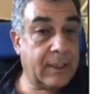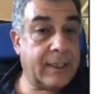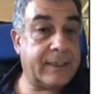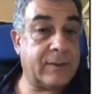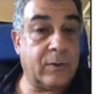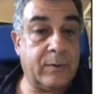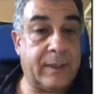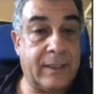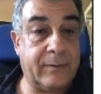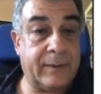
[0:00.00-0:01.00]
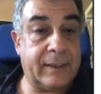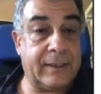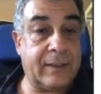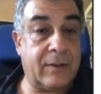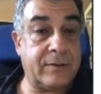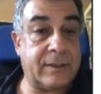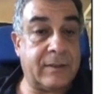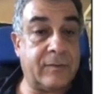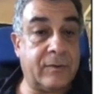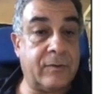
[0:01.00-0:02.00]
and so we need a constant
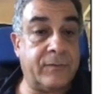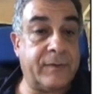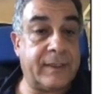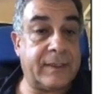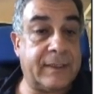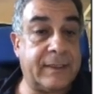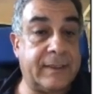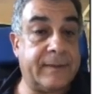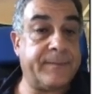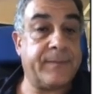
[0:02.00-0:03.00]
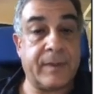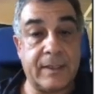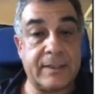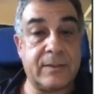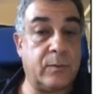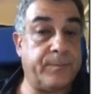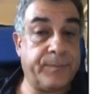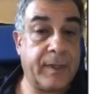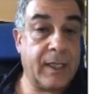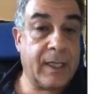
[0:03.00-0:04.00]
for converting these two.
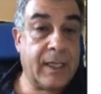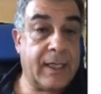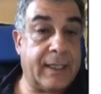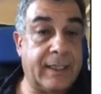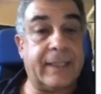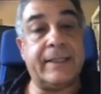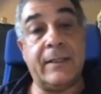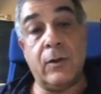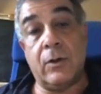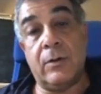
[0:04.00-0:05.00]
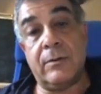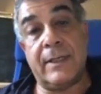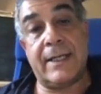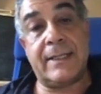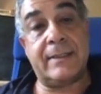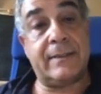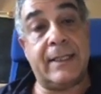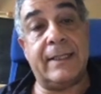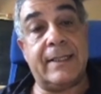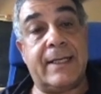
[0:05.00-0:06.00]
And clearly, no
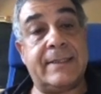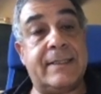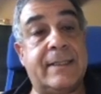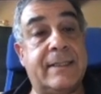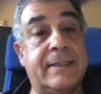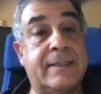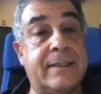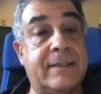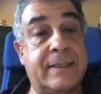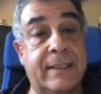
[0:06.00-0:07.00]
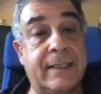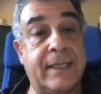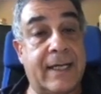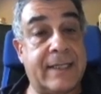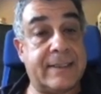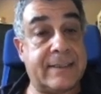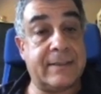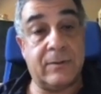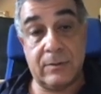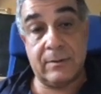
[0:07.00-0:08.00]
real gas is still gas,
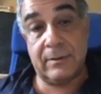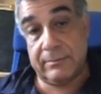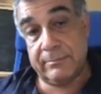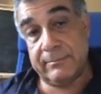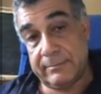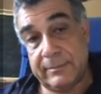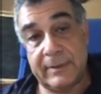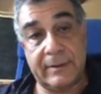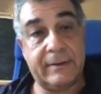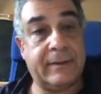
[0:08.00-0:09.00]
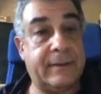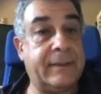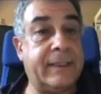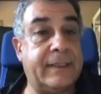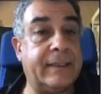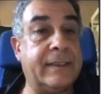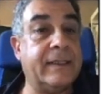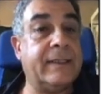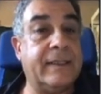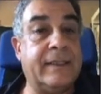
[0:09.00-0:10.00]
or neither
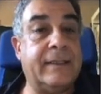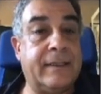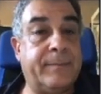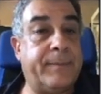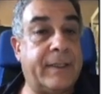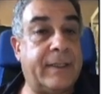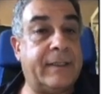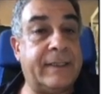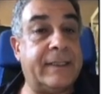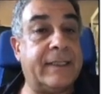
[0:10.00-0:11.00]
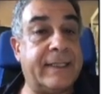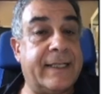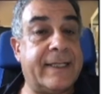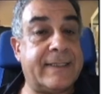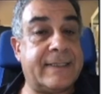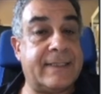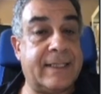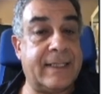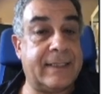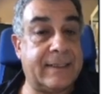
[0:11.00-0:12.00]
an ideal gas
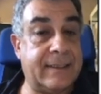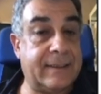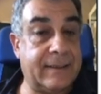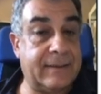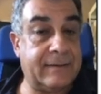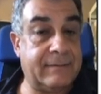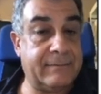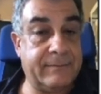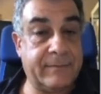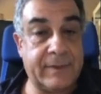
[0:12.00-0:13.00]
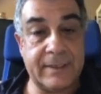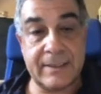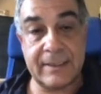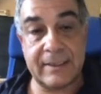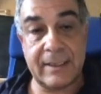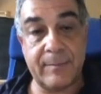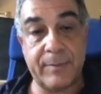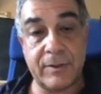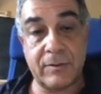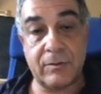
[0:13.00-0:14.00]
at this
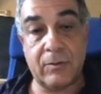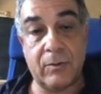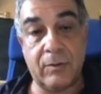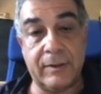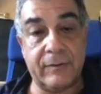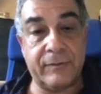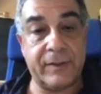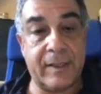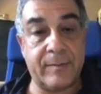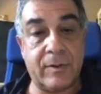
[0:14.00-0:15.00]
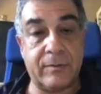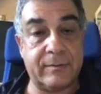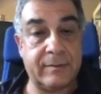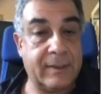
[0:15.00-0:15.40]
temperature. All of them can